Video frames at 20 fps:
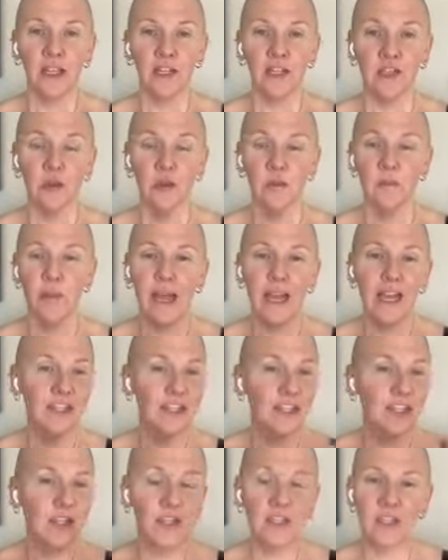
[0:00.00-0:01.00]
And so
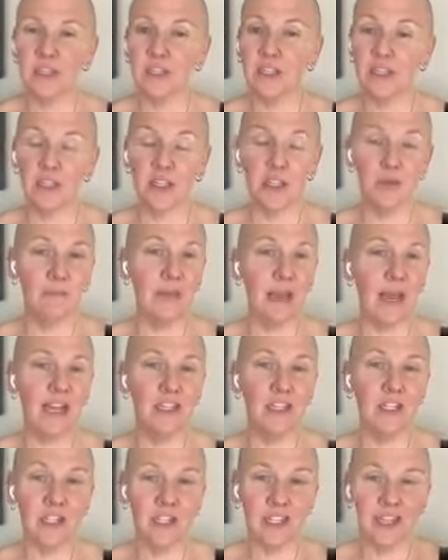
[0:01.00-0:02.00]
imagine, just
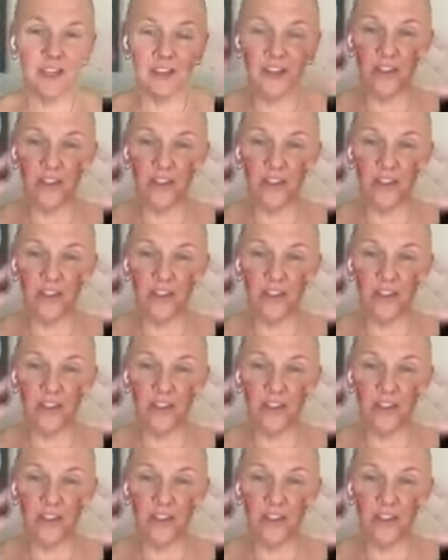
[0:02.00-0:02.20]
imagine the